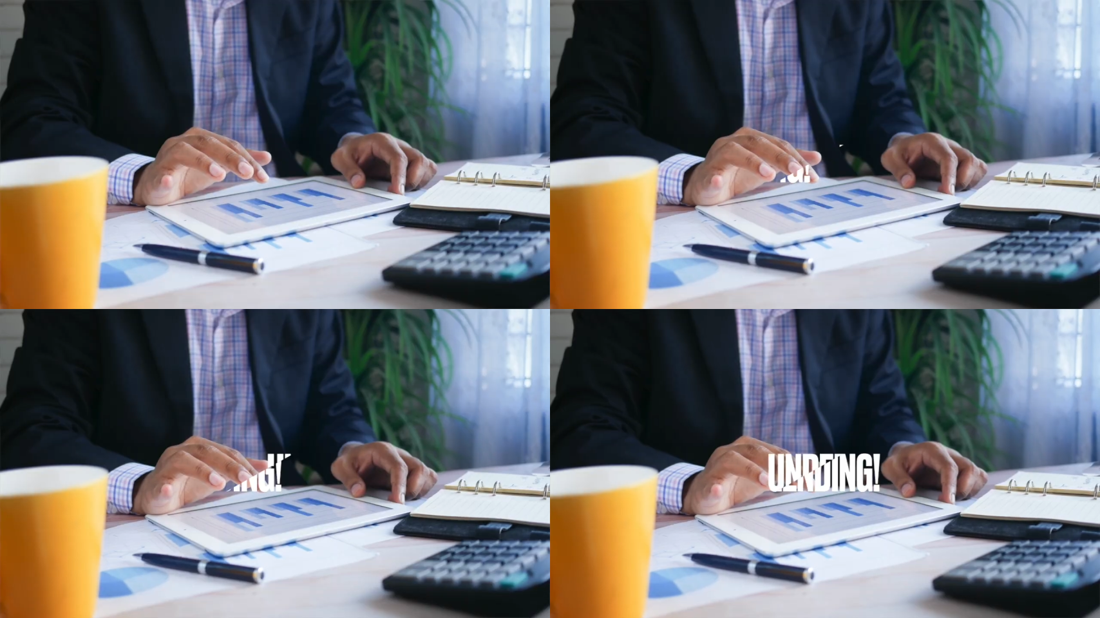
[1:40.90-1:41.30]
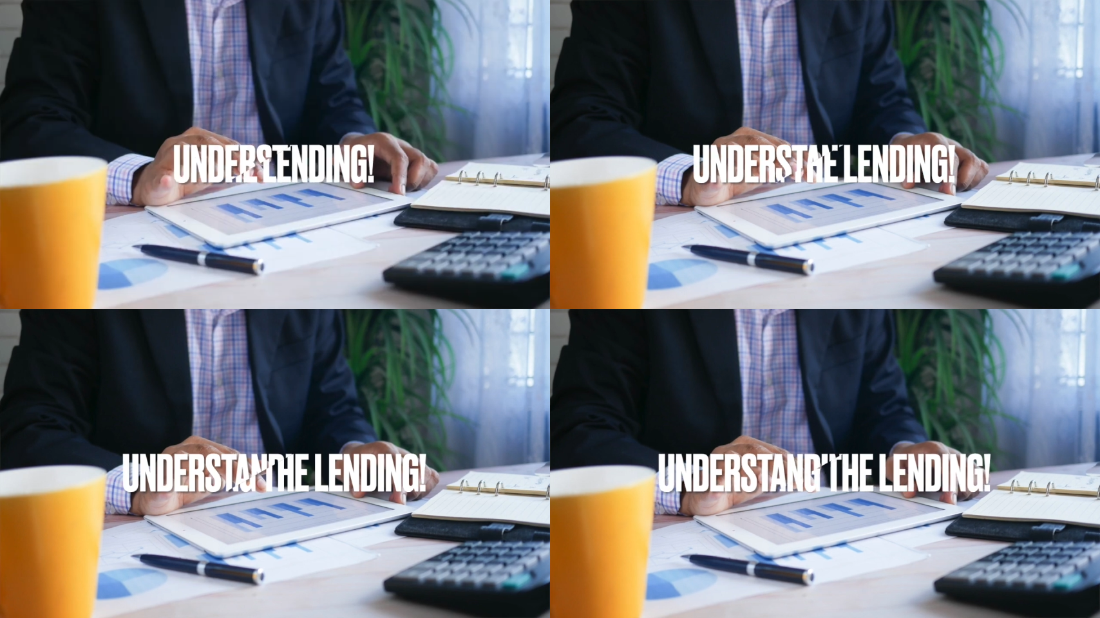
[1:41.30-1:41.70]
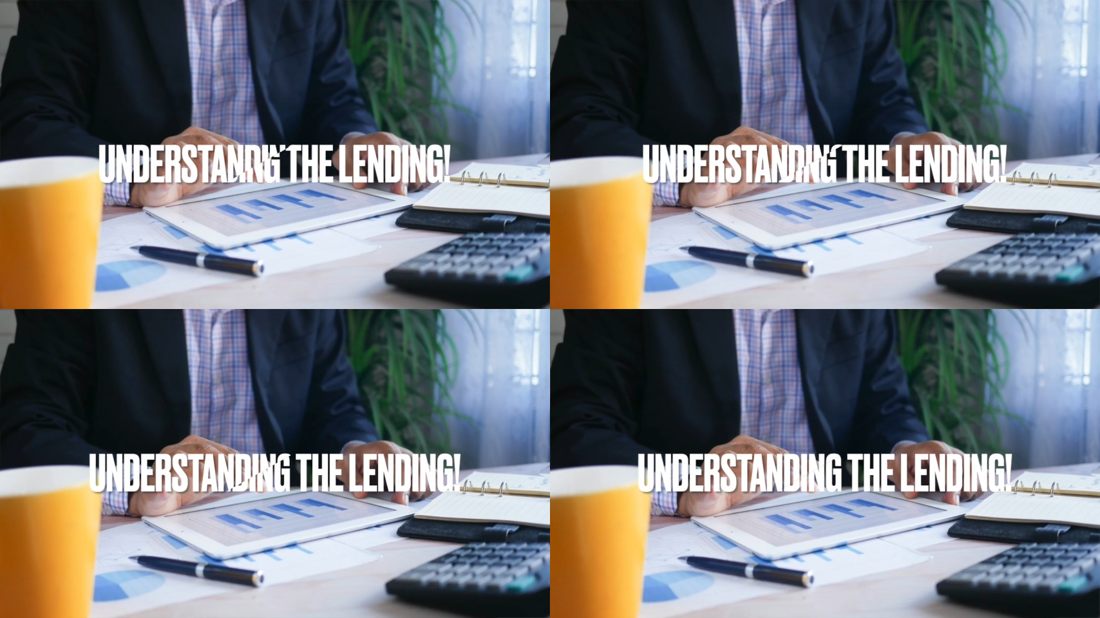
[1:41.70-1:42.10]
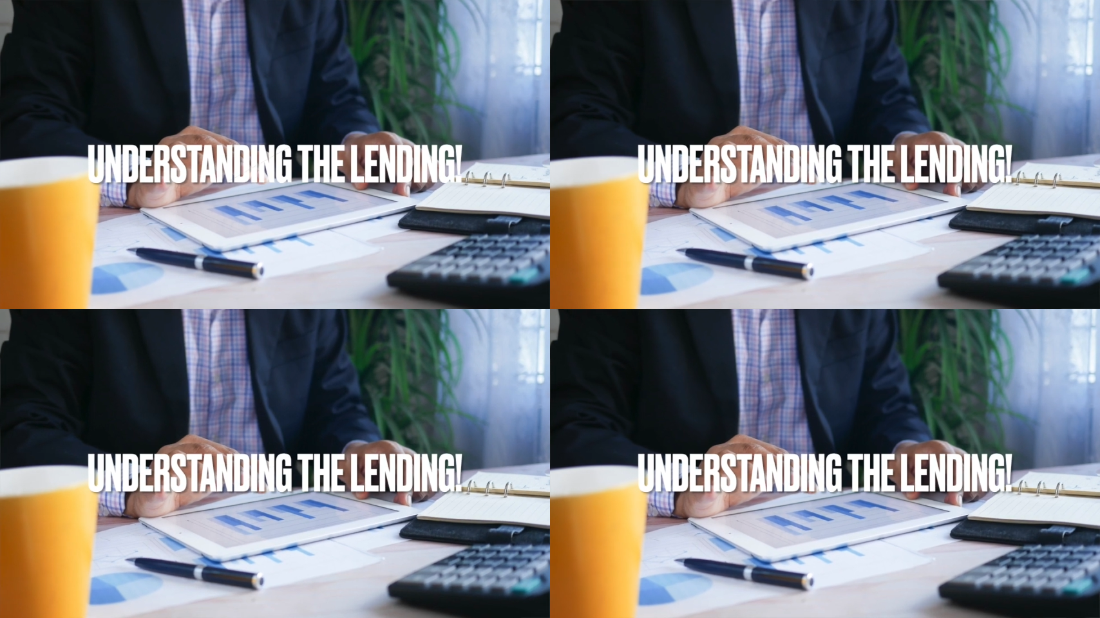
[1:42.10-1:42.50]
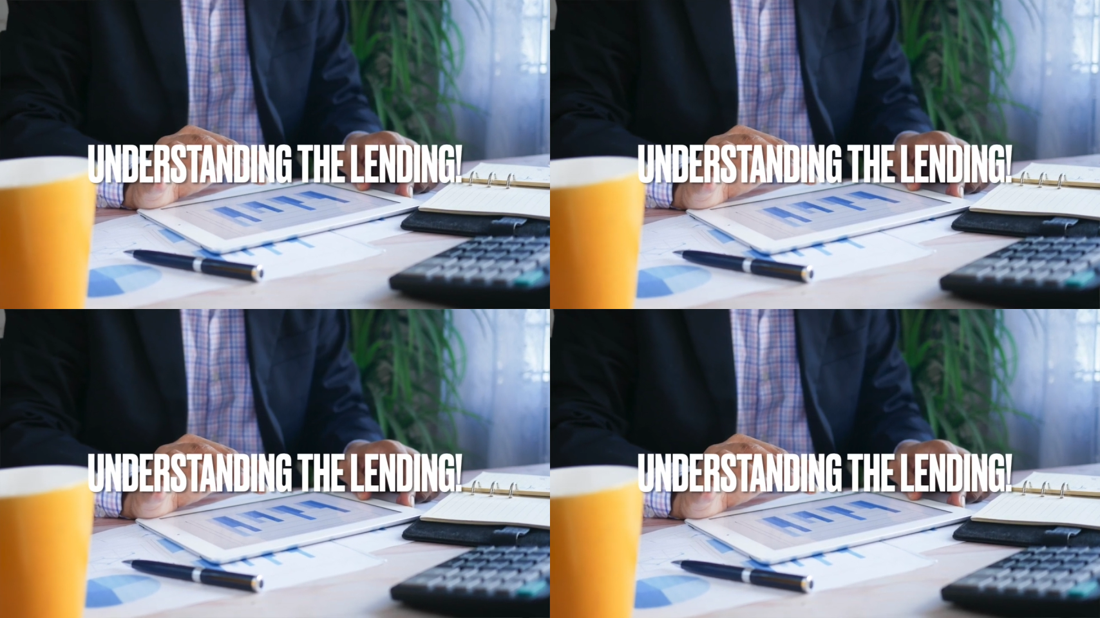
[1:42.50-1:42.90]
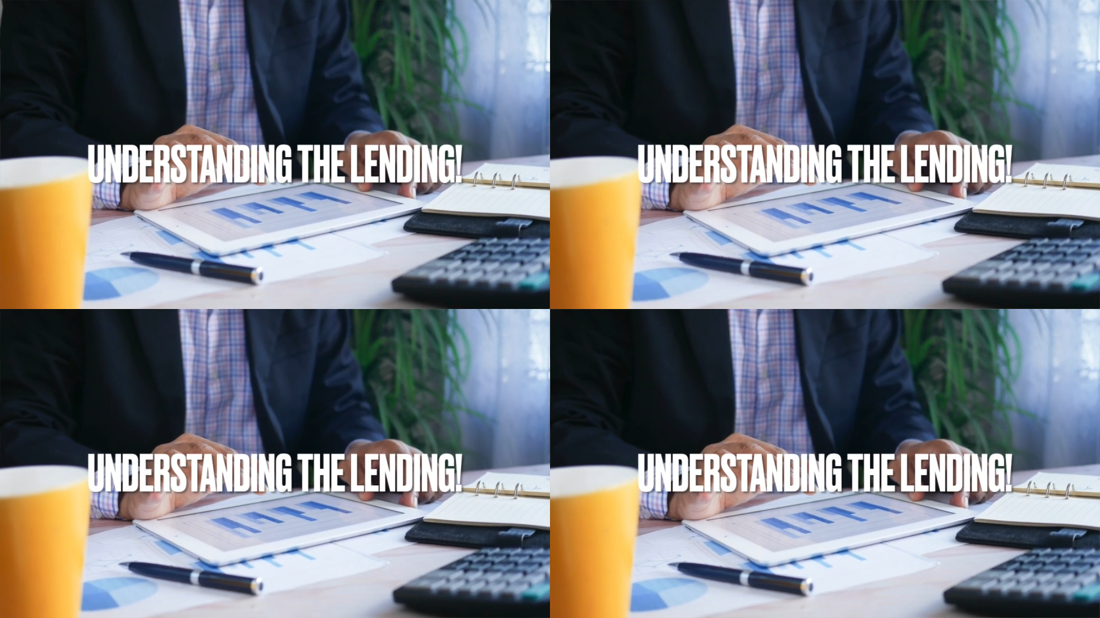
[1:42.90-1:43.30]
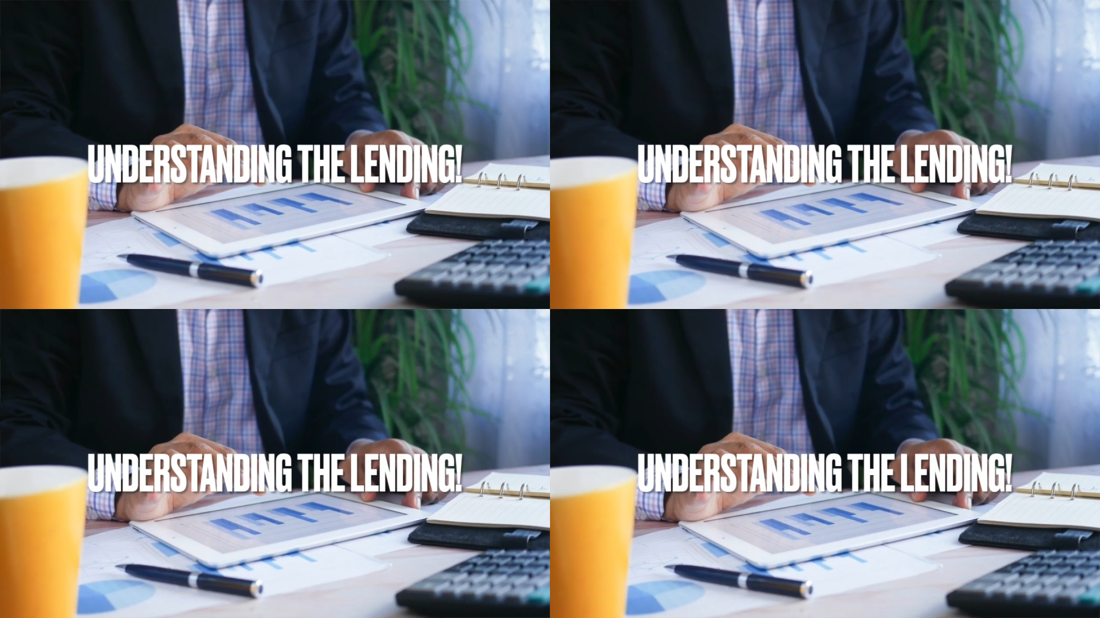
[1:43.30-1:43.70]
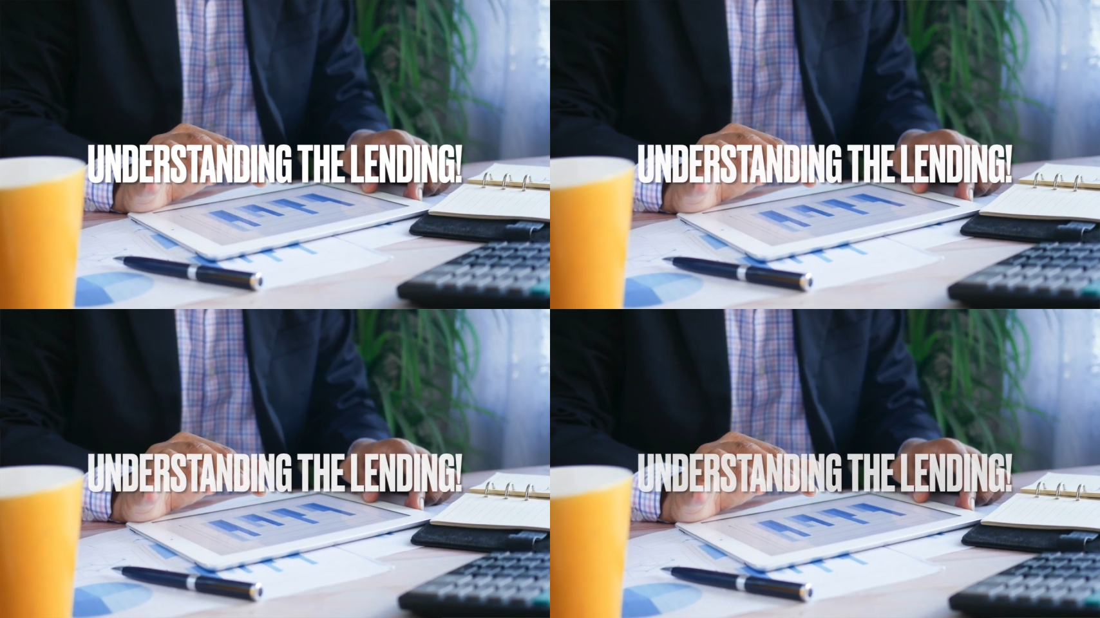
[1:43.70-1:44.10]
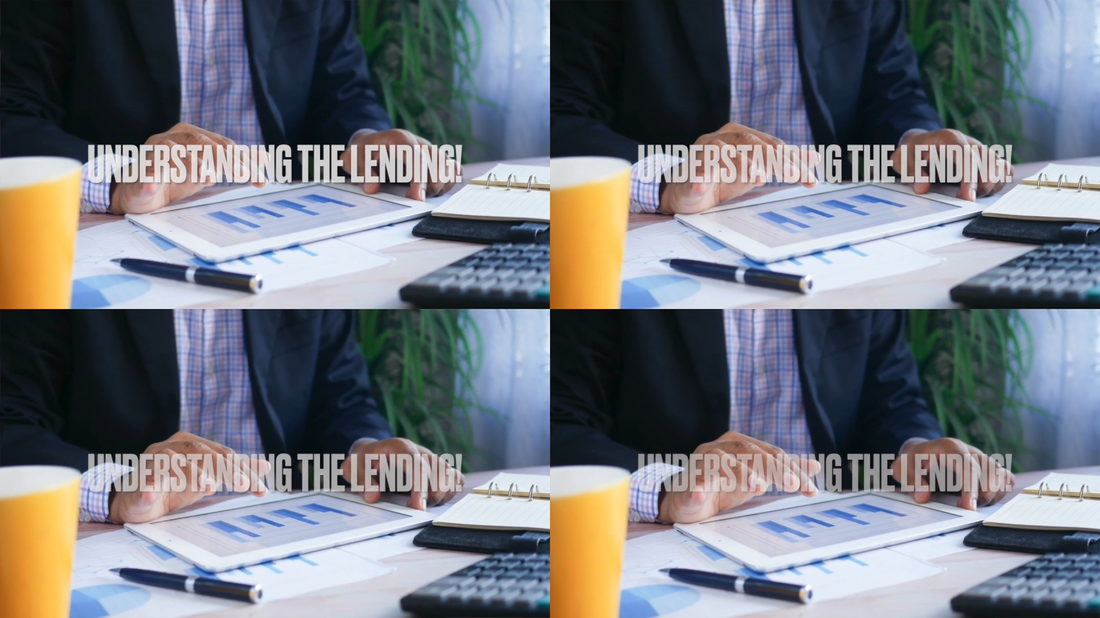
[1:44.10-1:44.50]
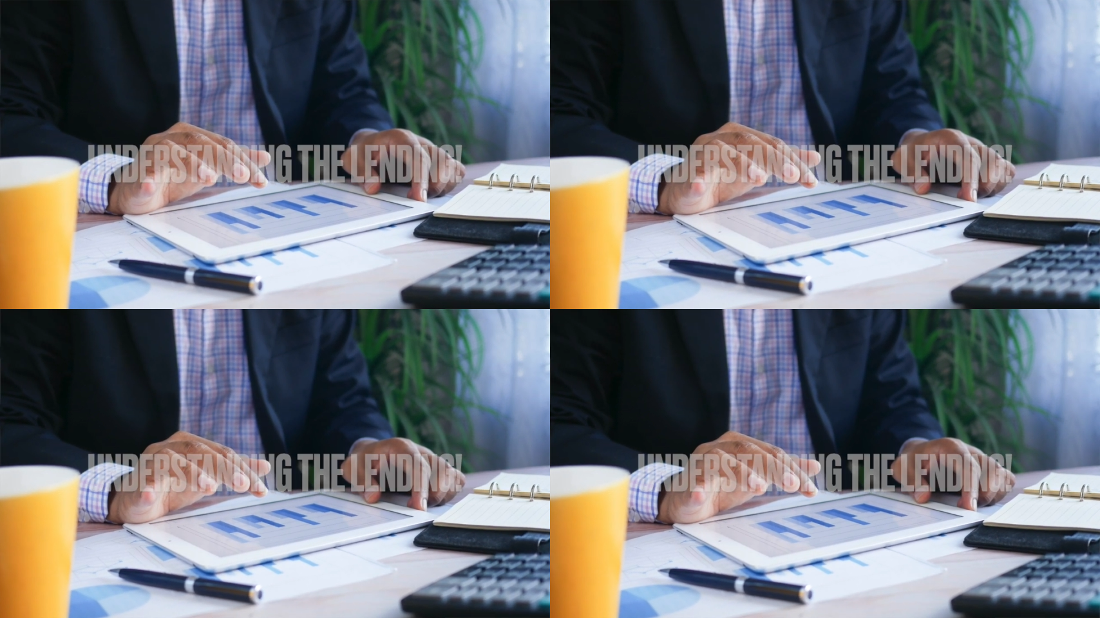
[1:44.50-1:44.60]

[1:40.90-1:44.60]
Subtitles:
[unreadable: no face in view]